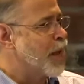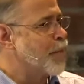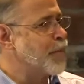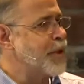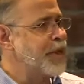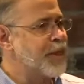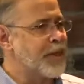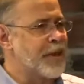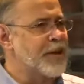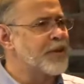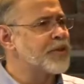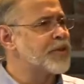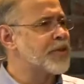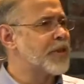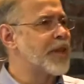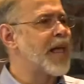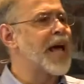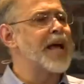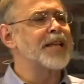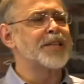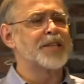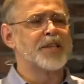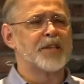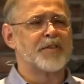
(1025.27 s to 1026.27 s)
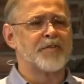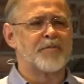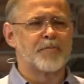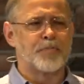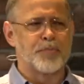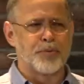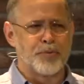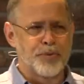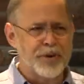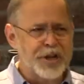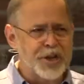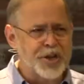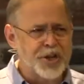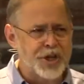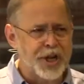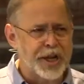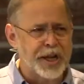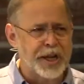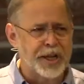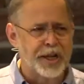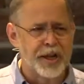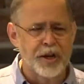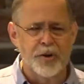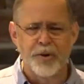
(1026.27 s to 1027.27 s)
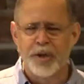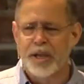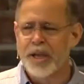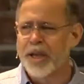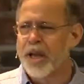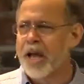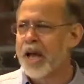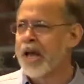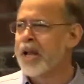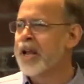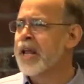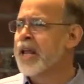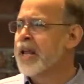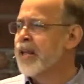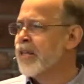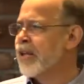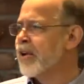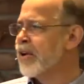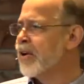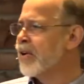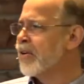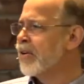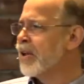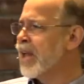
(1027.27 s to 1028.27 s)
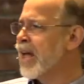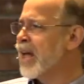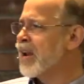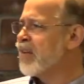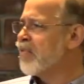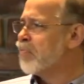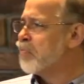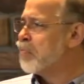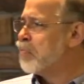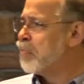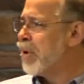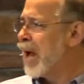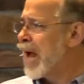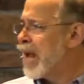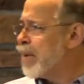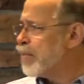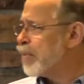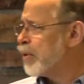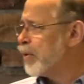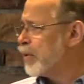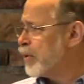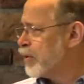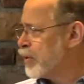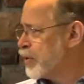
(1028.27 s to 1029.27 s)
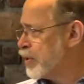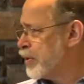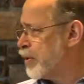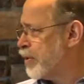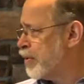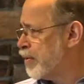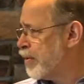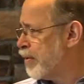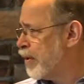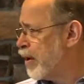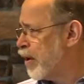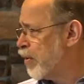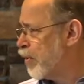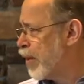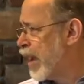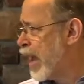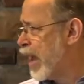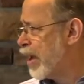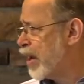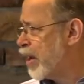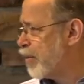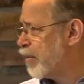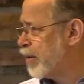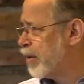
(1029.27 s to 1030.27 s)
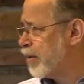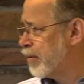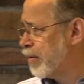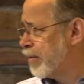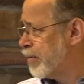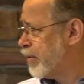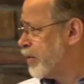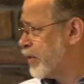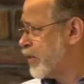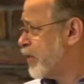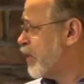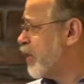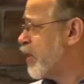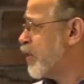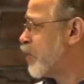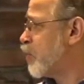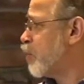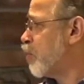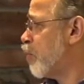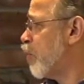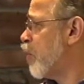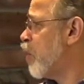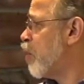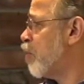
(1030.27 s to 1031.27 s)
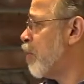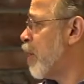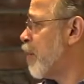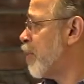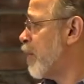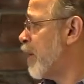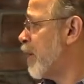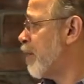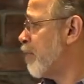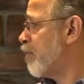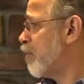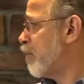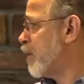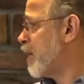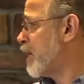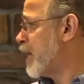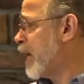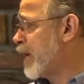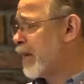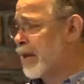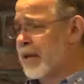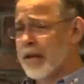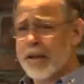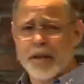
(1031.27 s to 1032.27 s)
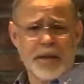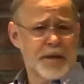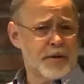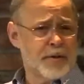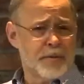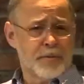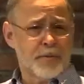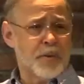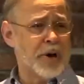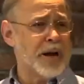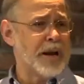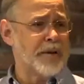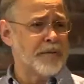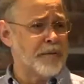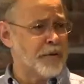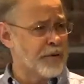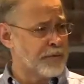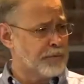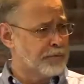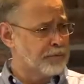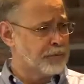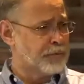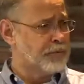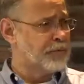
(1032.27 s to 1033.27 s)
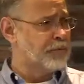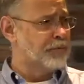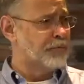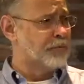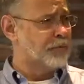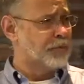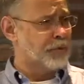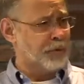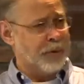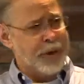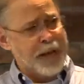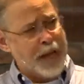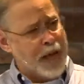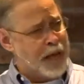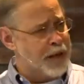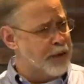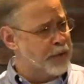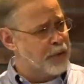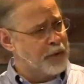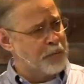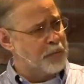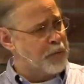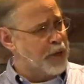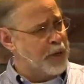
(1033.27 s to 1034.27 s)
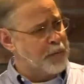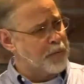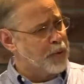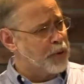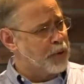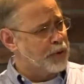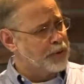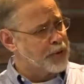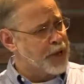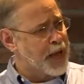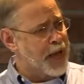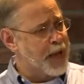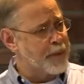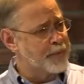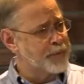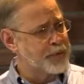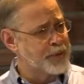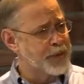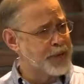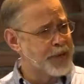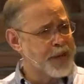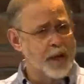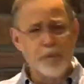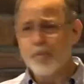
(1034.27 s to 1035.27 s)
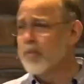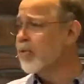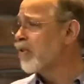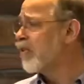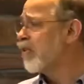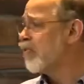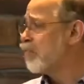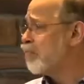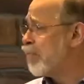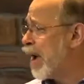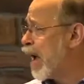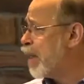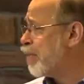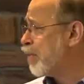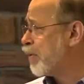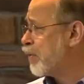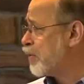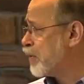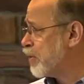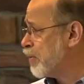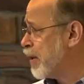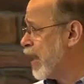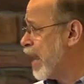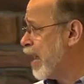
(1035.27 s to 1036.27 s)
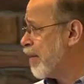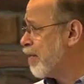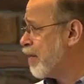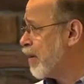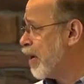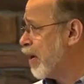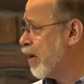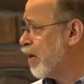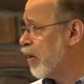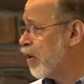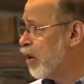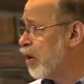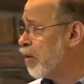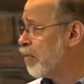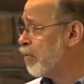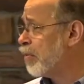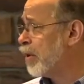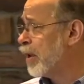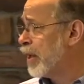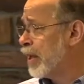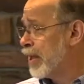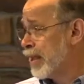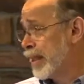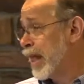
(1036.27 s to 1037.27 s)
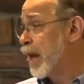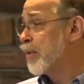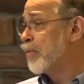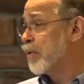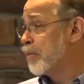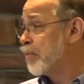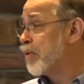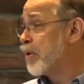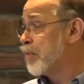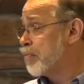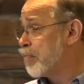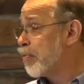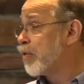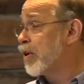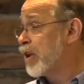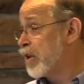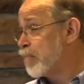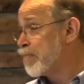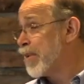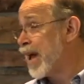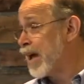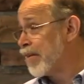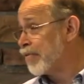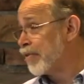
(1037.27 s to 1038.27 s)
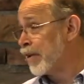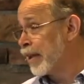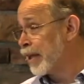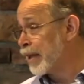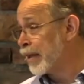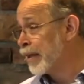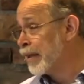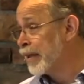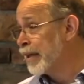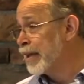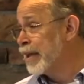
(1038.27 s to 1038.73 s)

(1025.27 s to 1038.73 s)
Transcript: I mean, there's lots of preaching going on. There are a lot of Bibles around. I mean, just in this room, I mean, if we take whatever, 300 people times the number of Bibles we have in our home, that would be pretty baffling.